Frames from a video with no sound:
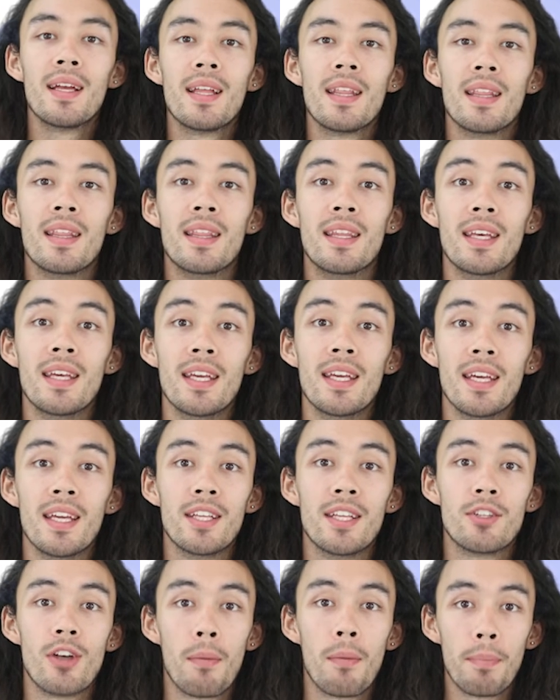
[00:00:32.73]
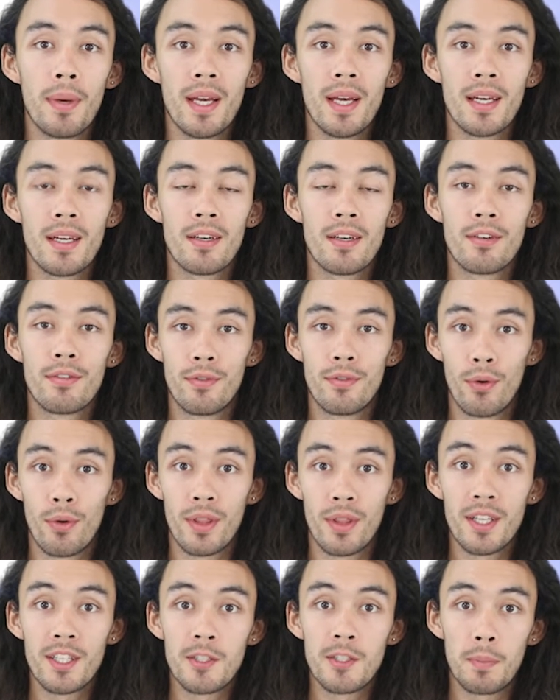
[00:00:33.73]
The topic for
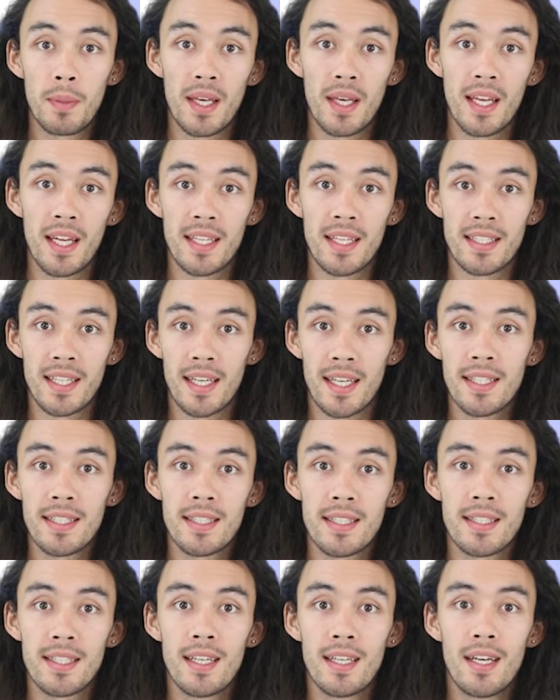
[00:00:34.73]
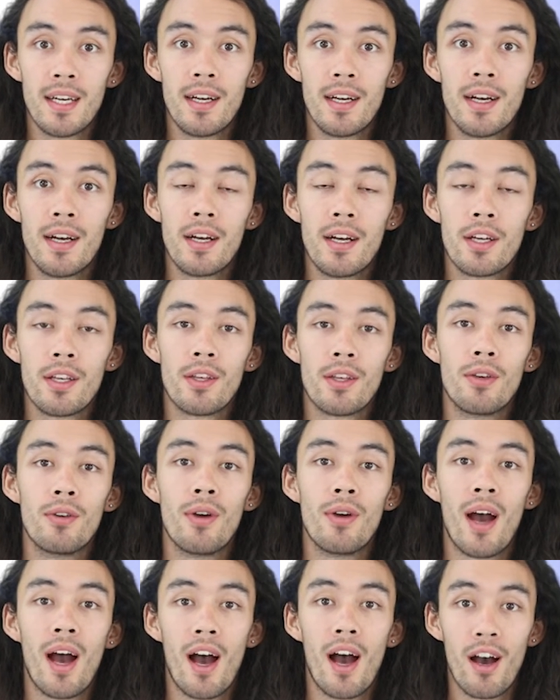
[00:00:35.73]
this speaking test, you
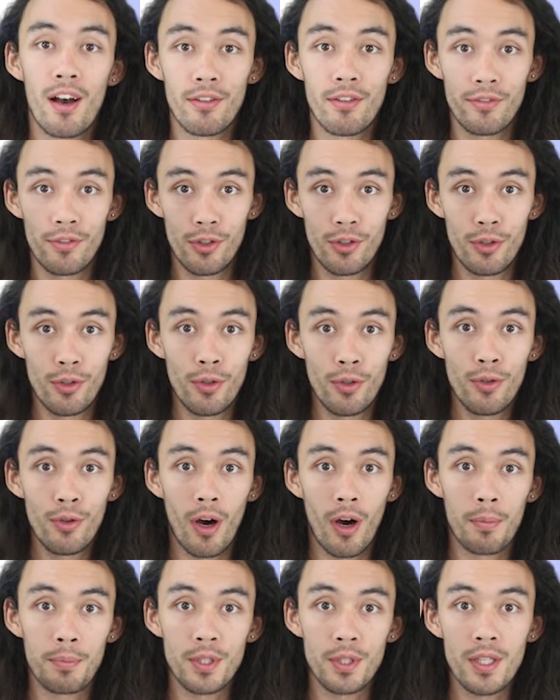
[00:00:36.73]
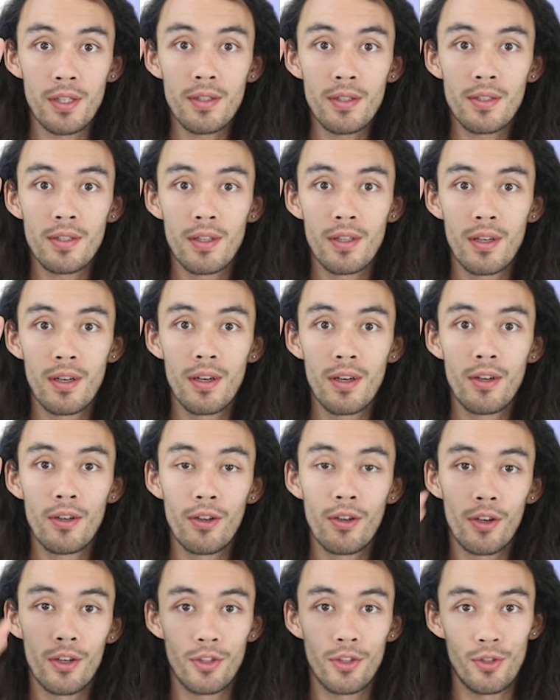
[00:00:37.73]
have two options.
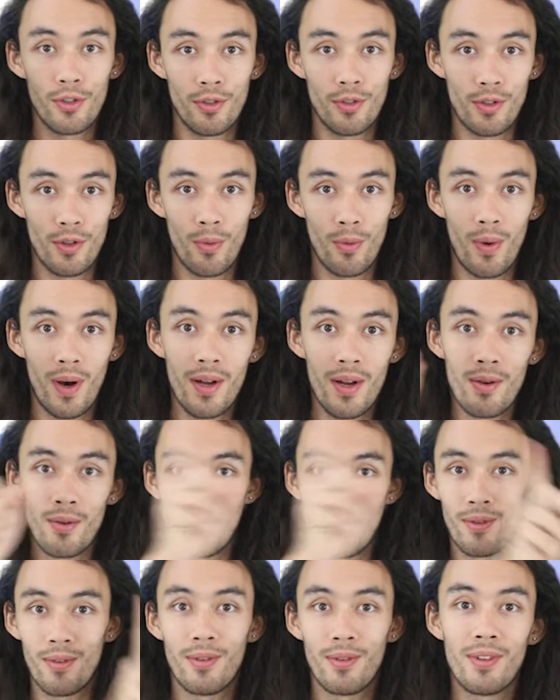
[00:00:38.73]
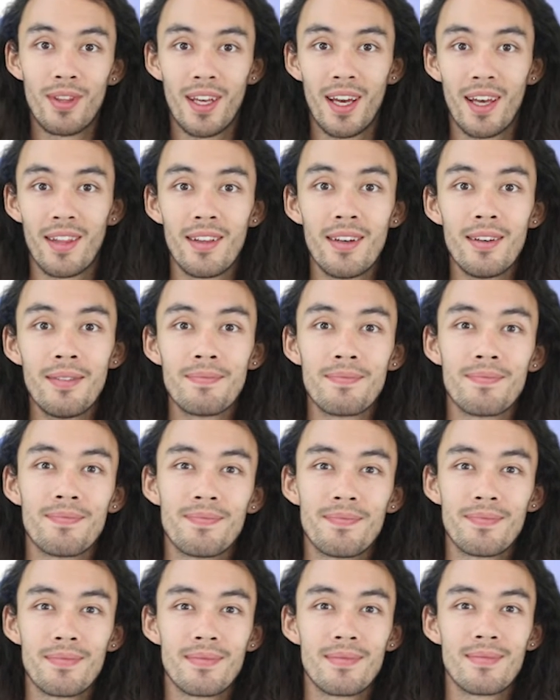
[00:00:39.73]
You could choose the one or the other.
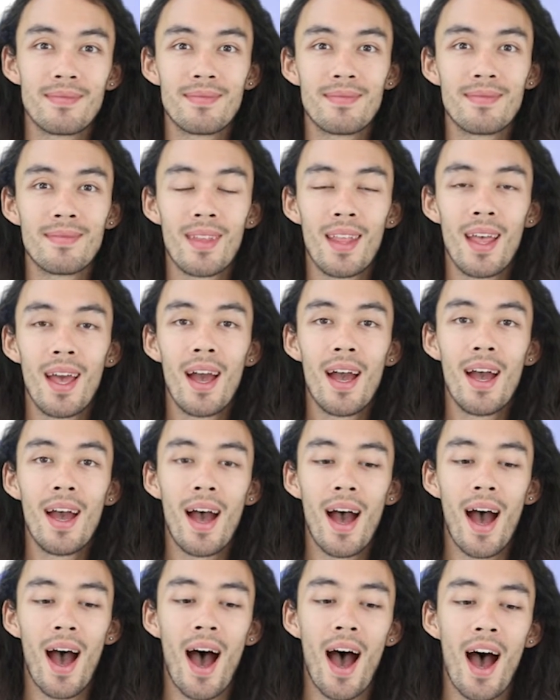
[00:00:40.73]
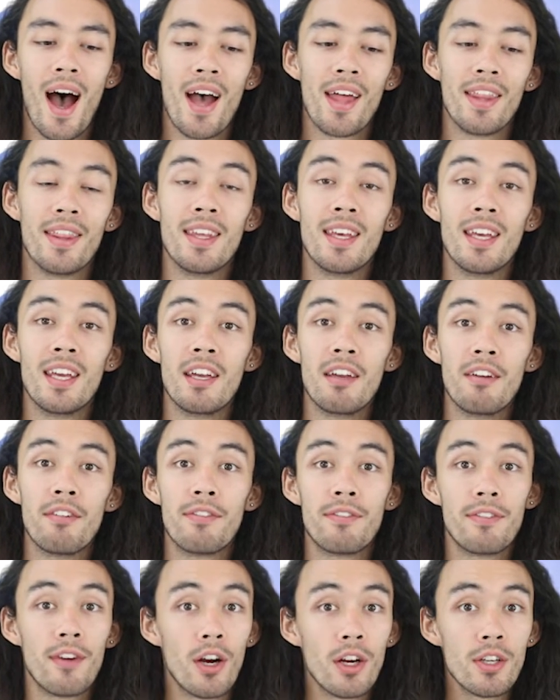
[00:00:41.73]
Uh, the
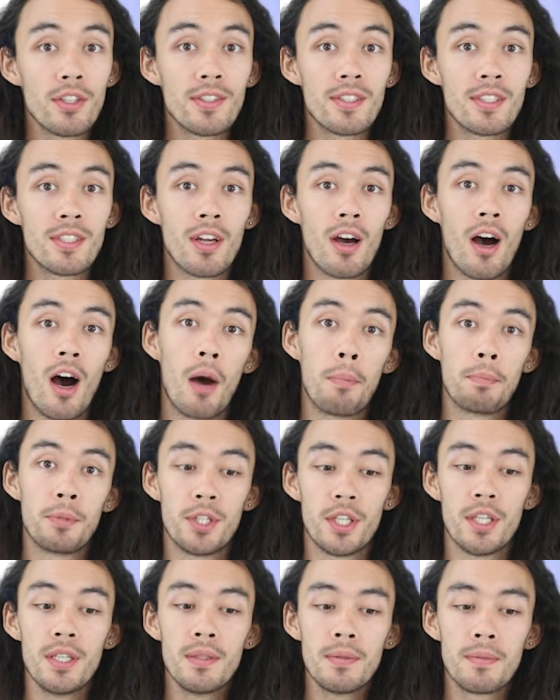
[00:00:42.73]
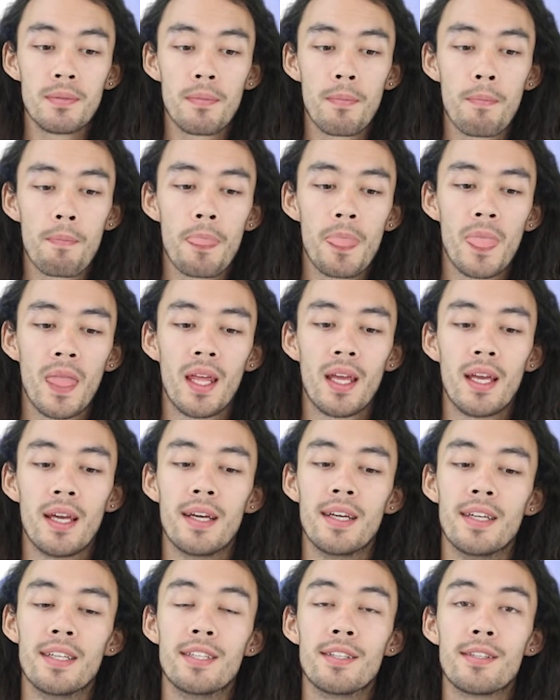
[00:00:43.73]
first option
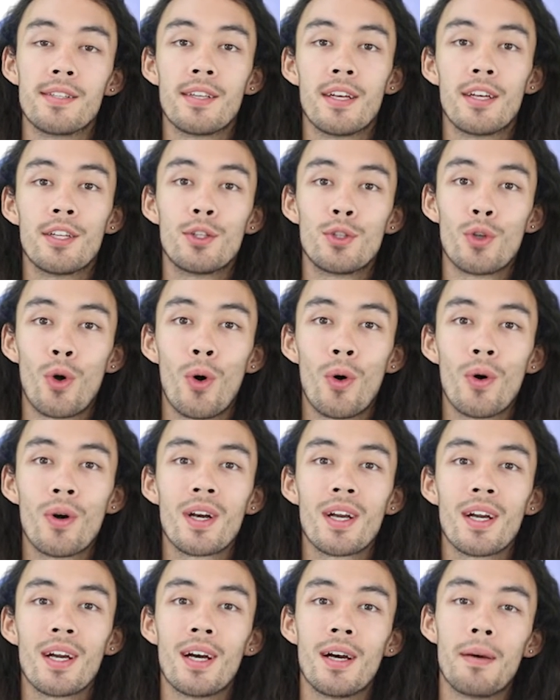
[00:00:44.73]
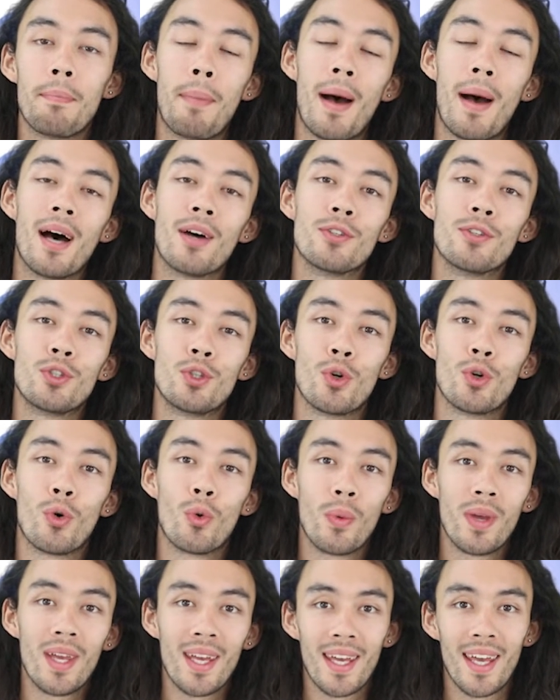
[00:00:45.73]
is talk about your
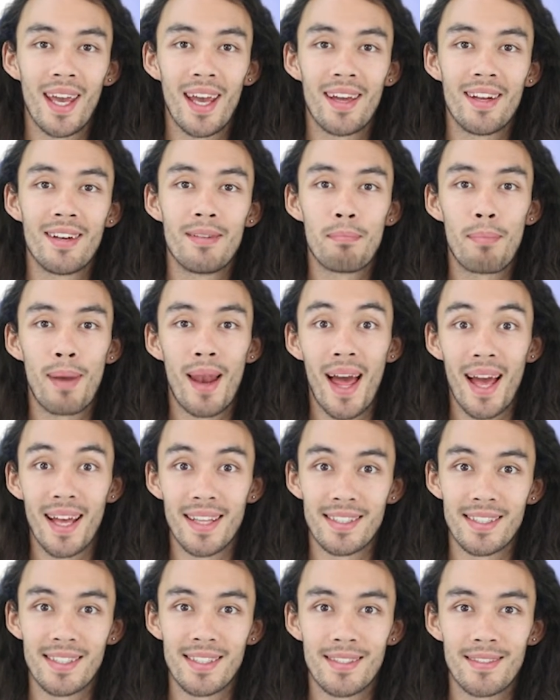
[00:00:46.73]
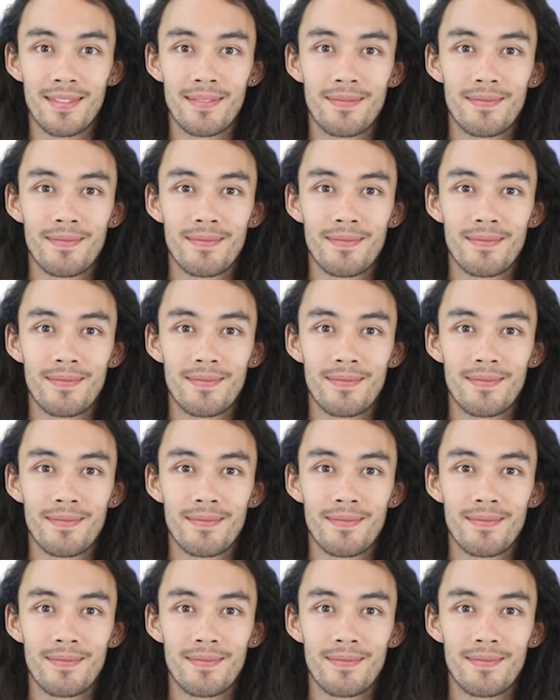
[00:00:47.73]
weekend plans.